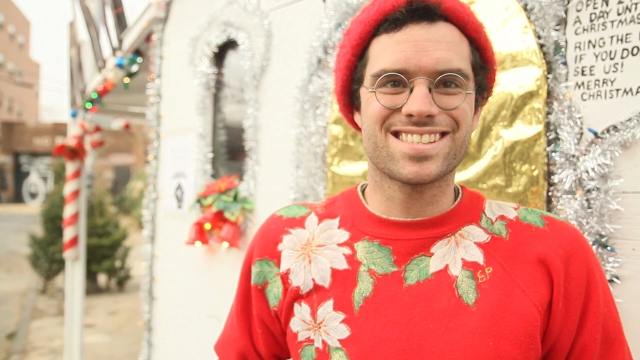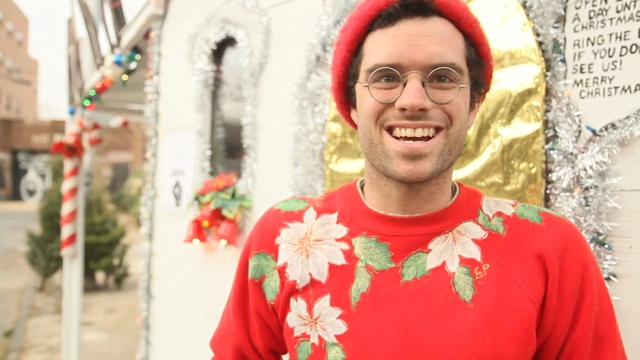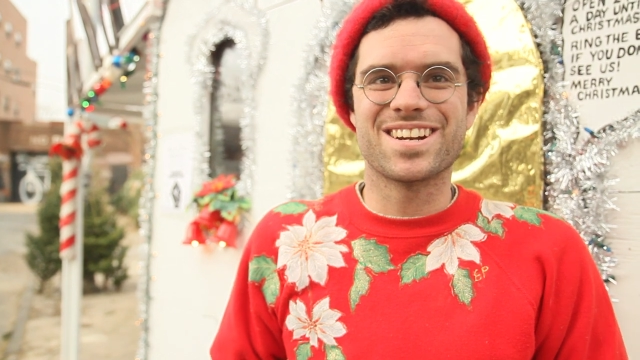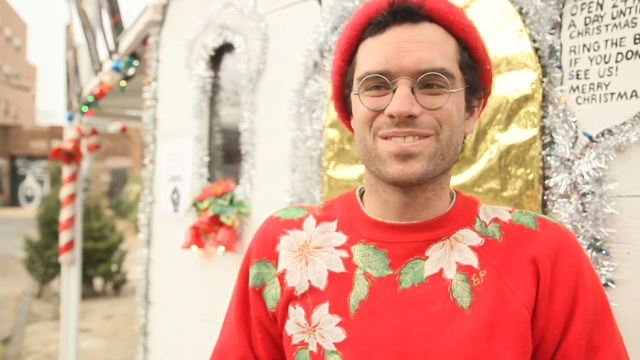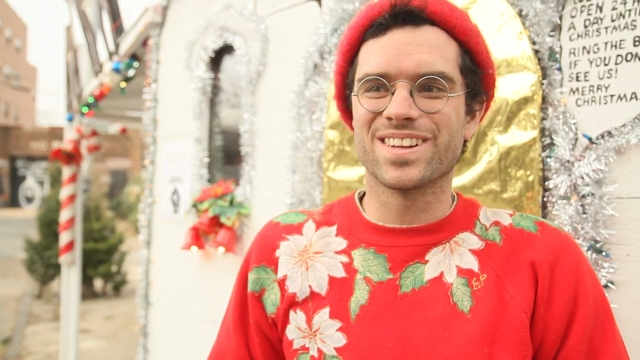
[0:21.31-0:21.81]

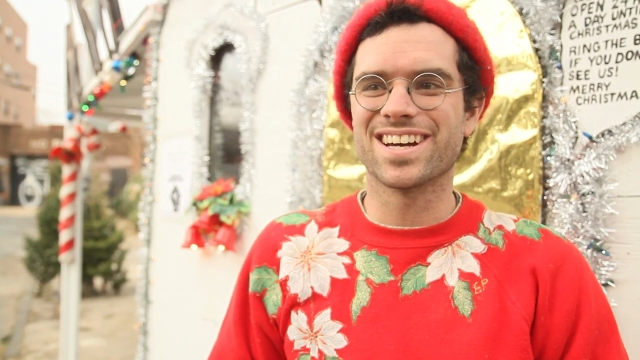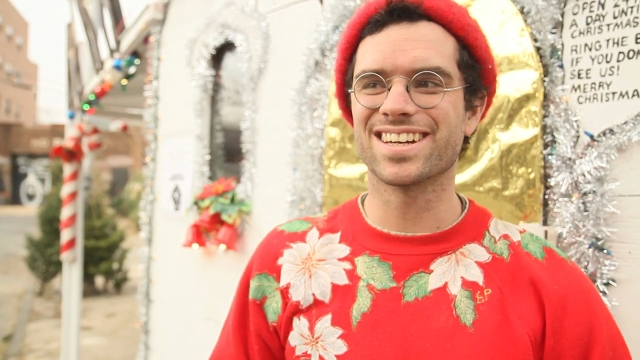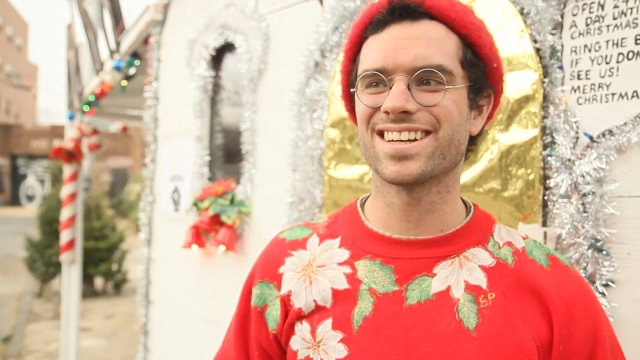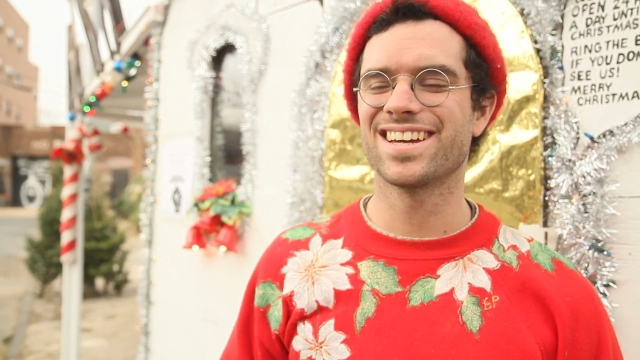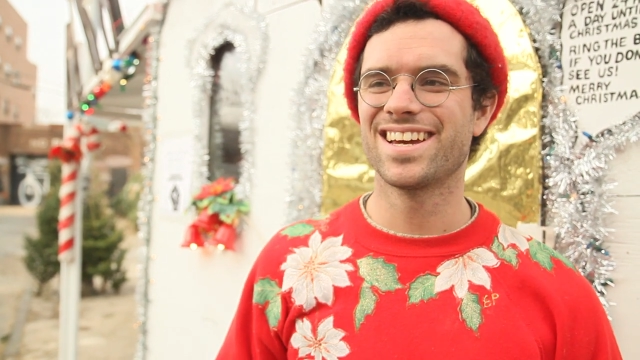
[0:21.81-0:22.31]
kind of like
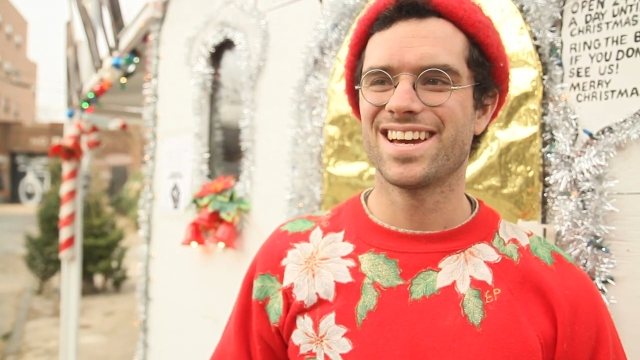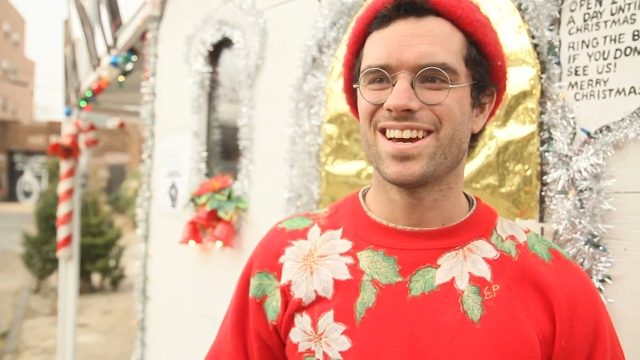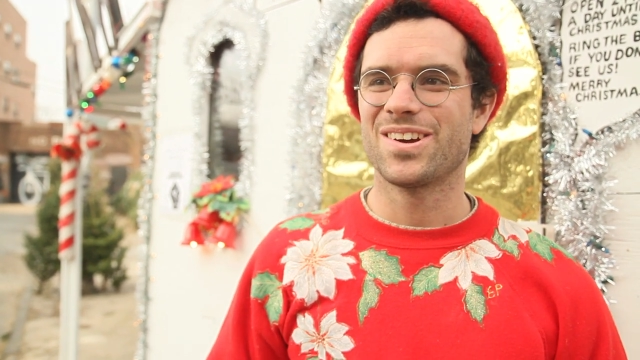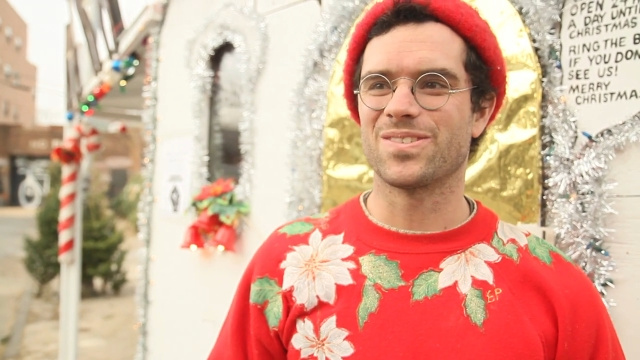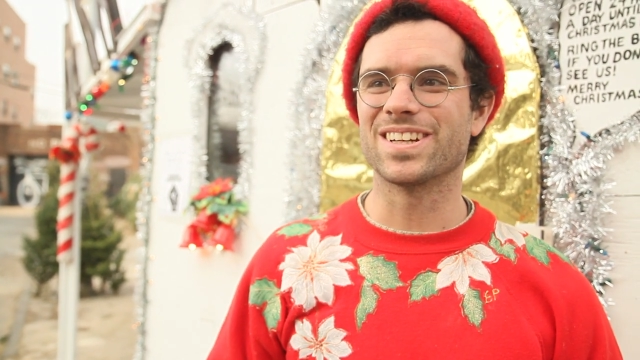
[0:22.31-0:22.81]

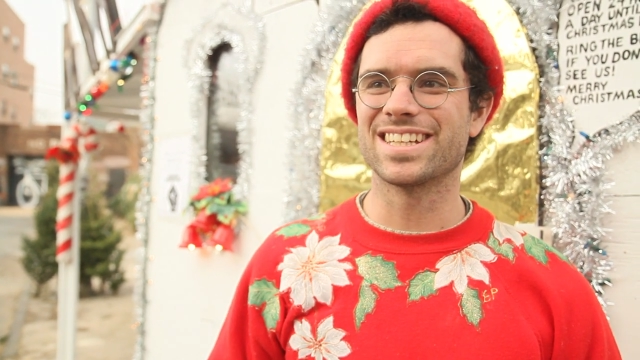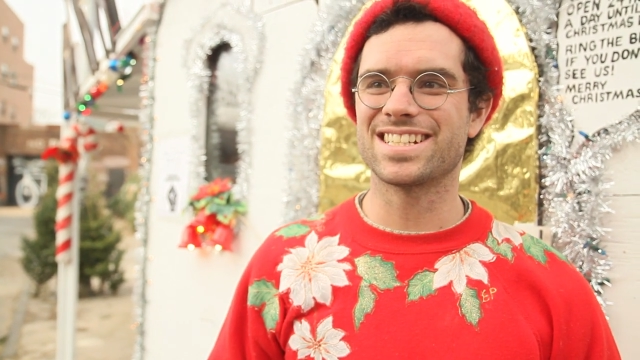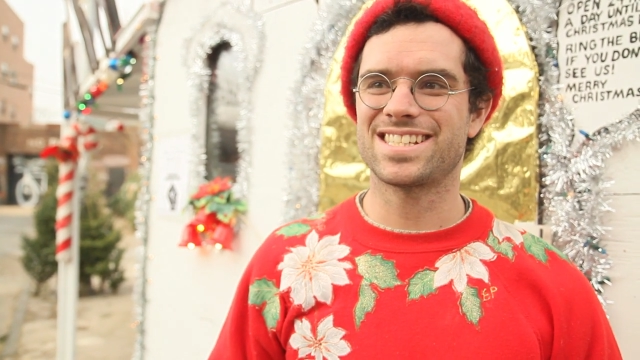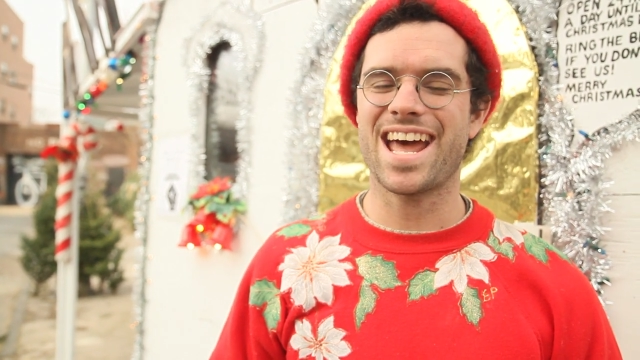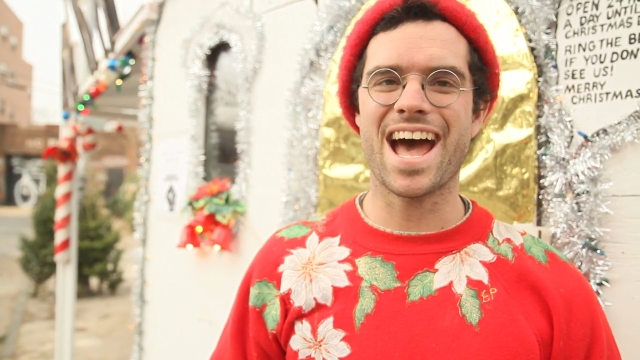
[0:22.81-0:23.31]
really
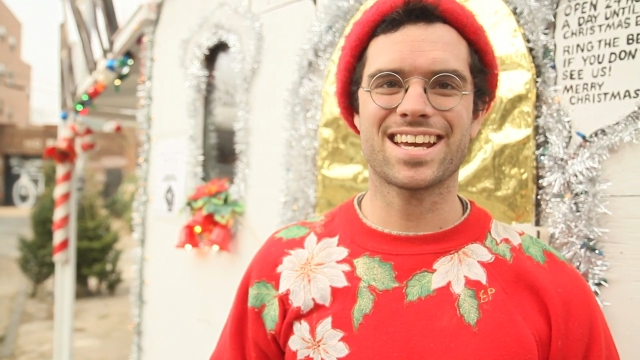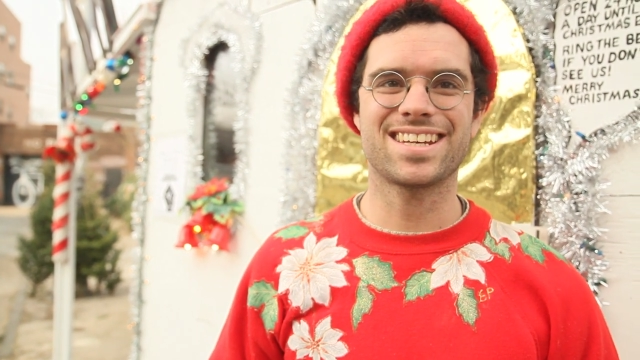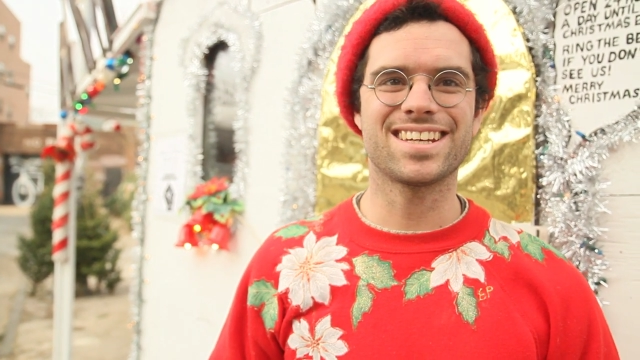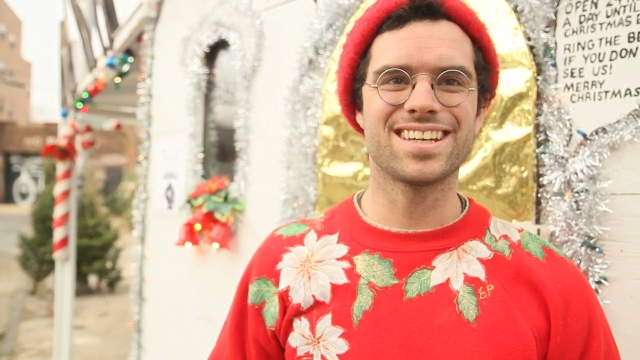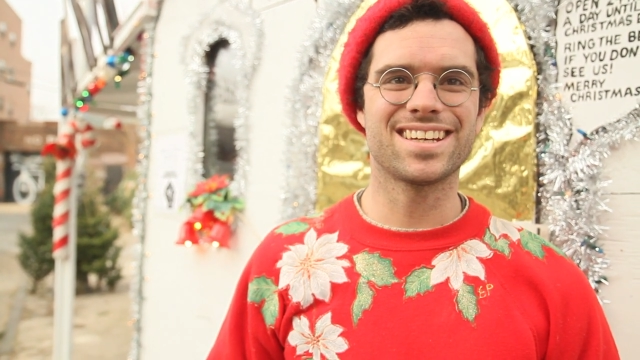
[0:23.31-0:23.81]

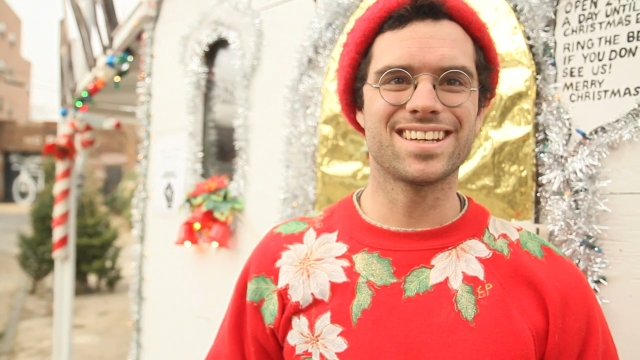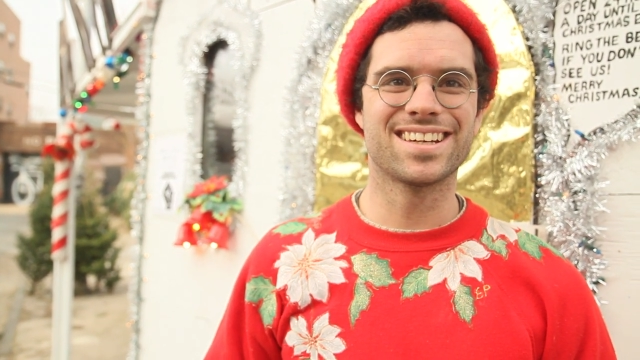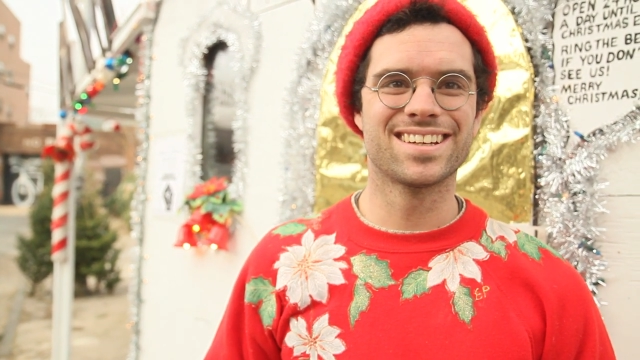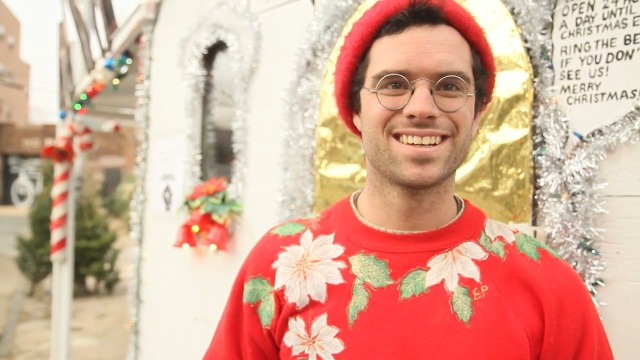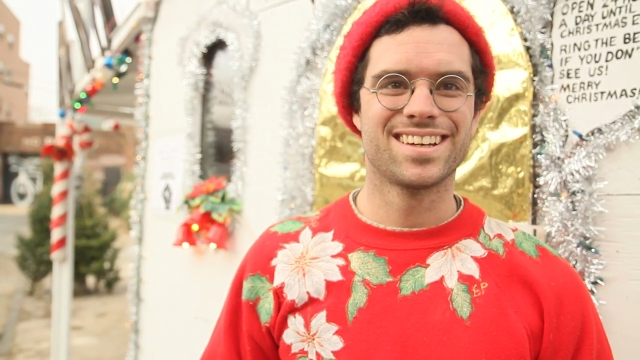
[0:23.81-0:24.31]
tacky